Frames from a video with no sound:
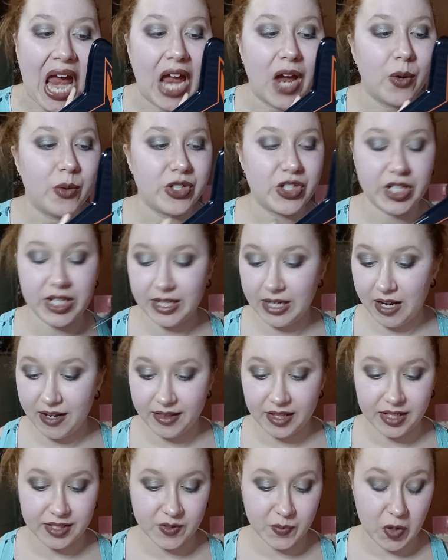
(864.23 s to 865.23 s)
Which again, I
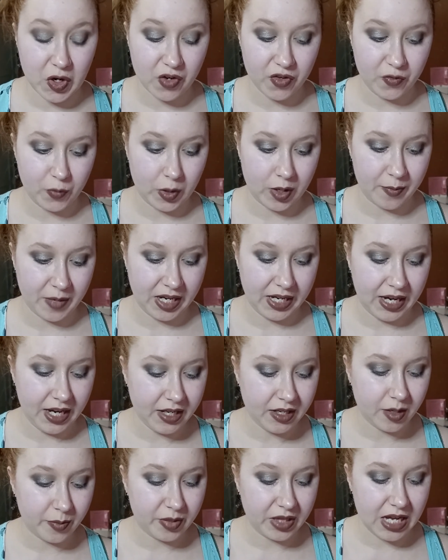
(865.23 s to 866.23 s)
think is part of where my
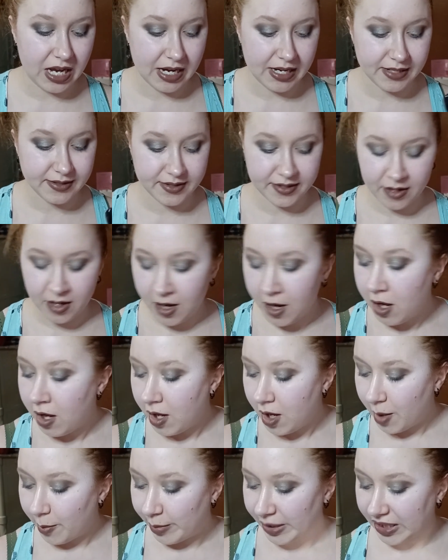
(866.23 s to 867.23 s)
hang-up lies,
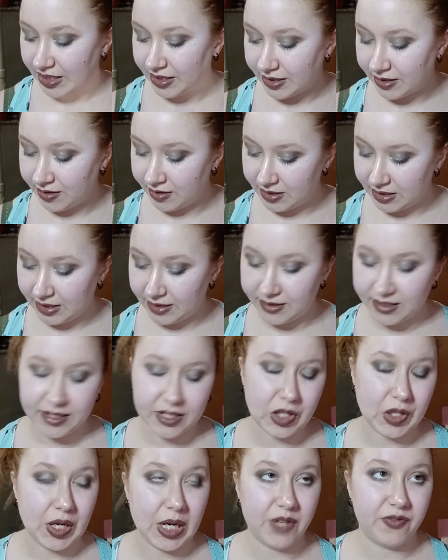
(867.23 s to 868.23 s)
because it's like,
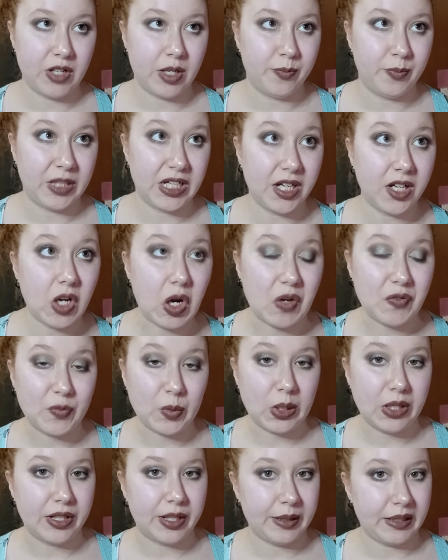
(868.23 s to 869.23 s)
okay, if I'm getting off
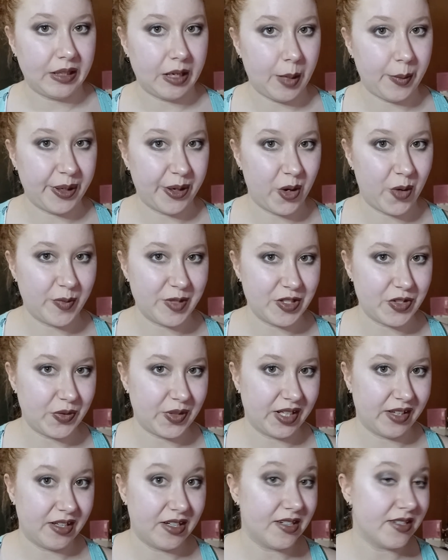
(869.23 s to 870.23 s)
work and then coming home and
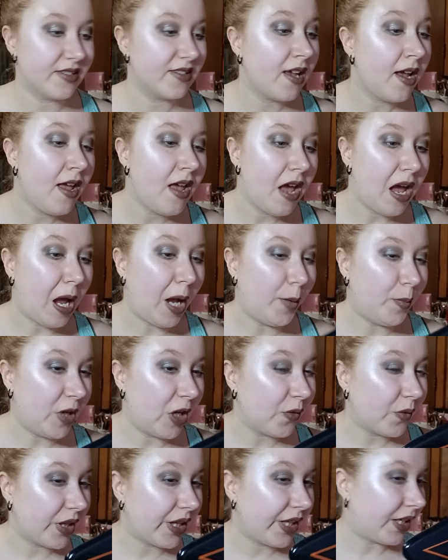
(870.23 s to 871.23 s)
doing this, I'm
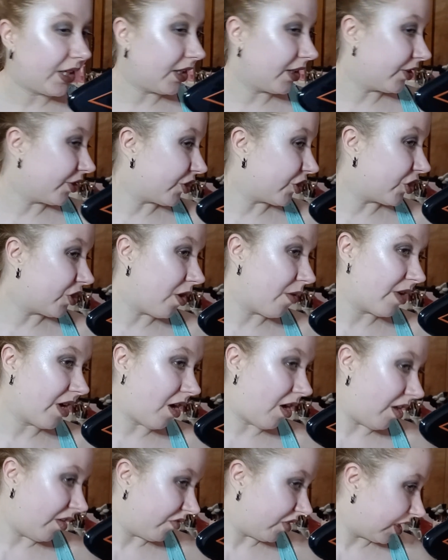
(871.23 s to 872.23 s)
not really getting to show it
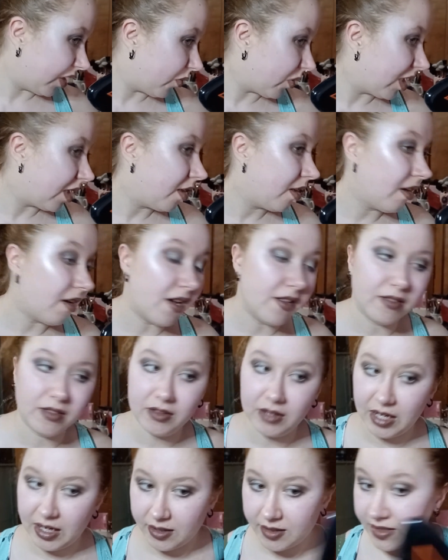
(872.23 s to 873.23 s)
off anywhere
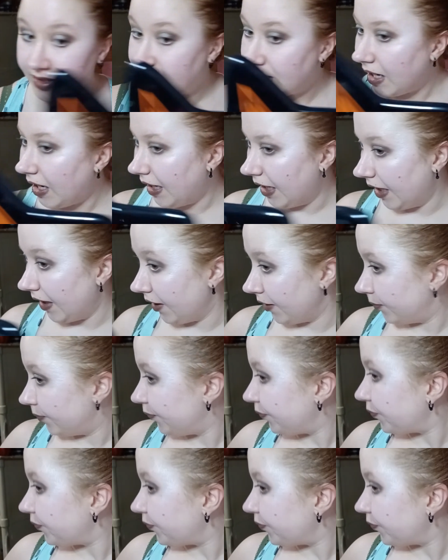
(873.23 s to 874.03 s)
unless I